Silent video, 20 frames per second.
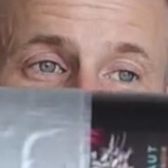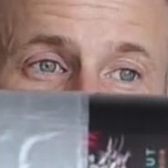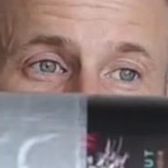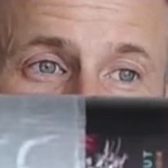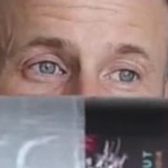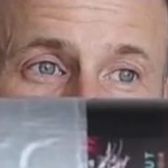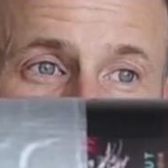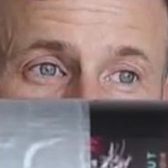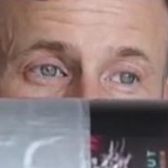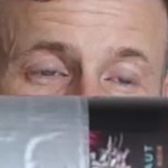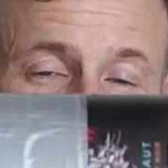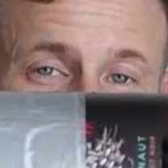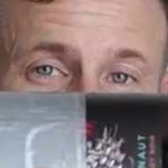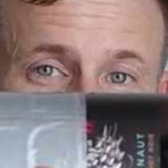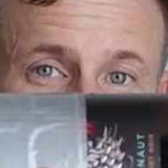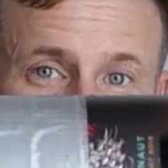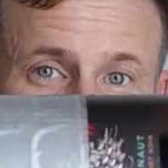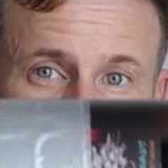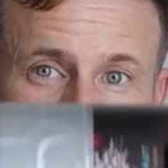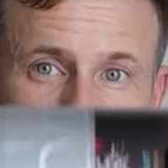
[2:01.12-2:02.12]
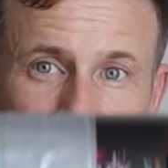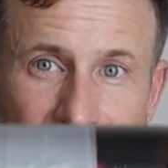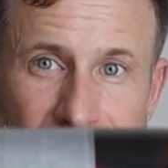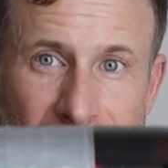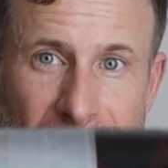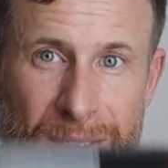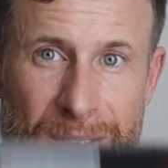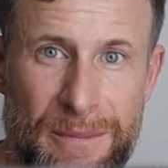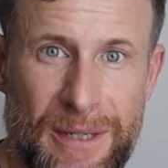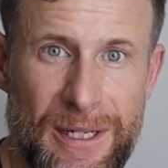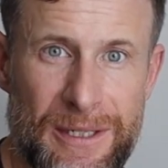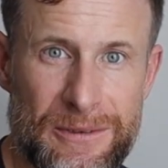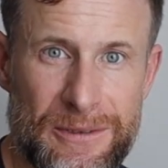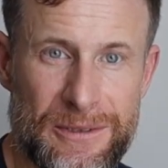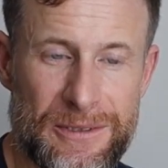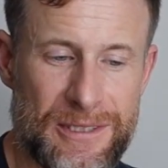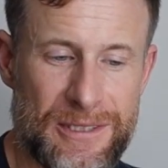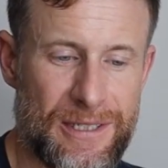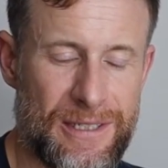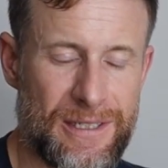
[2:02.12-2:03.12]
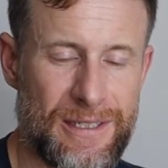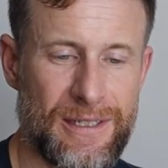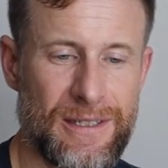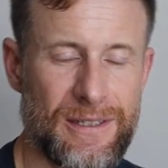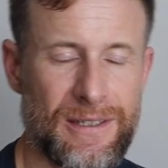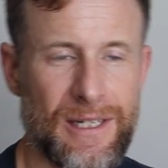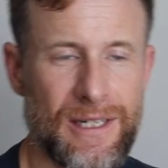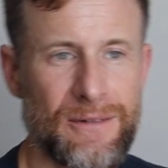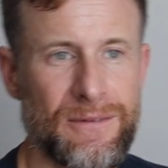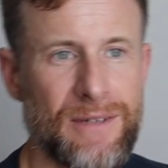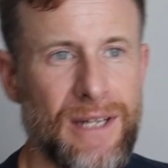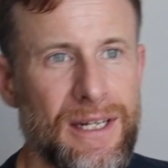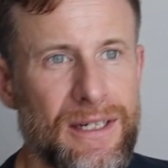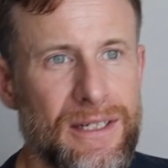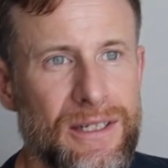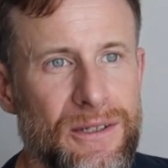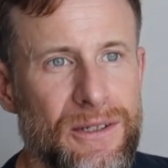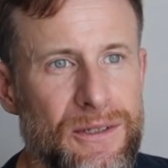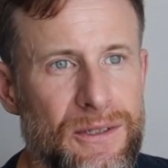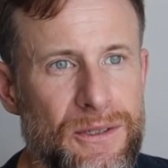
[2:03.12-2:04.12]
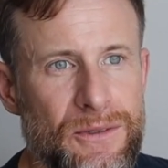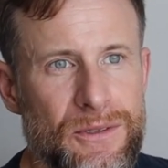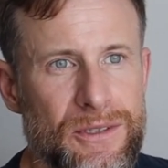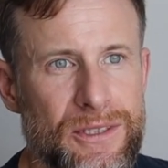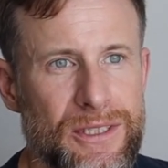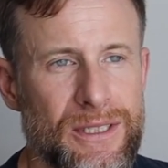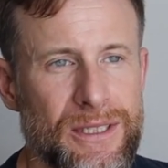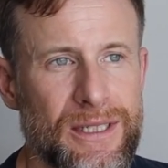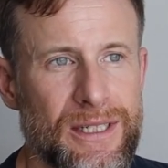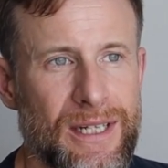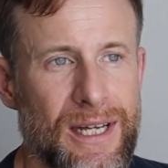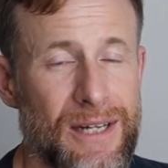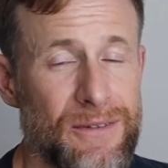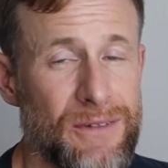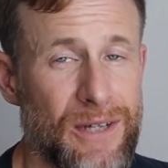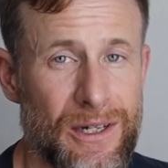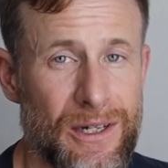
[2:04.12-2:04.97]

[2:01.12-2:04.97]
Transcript: So I've cut a lot of bottles that I've gotten here in Houston. I've